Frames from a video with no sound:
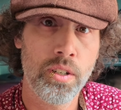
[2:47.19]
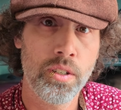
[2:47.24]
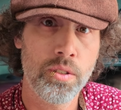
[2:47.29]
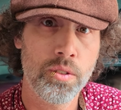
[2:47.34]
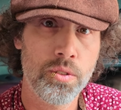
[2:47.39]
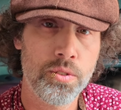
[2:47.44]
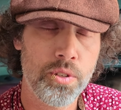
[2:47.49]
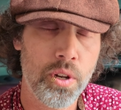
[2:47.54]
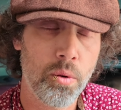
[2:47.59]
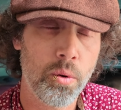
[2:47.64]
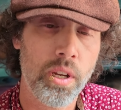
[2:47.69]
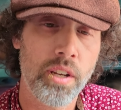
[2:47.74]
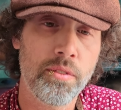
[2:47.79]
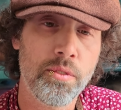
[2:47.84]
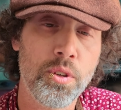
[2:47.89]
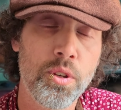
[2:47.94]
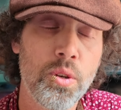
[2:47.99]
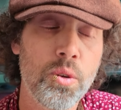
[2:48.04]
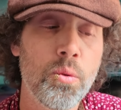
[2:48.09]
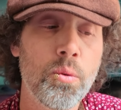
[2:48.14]
So if
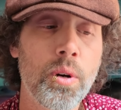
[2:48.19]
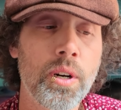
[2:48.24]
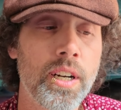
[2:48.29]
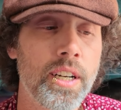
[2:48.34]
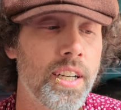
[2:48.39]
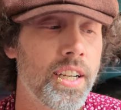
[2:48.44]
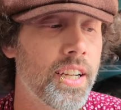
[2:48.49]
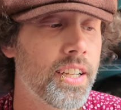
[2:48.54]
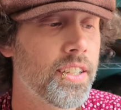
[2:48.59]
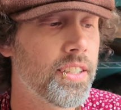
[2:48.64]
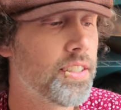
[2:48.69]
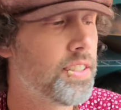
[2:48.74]
you were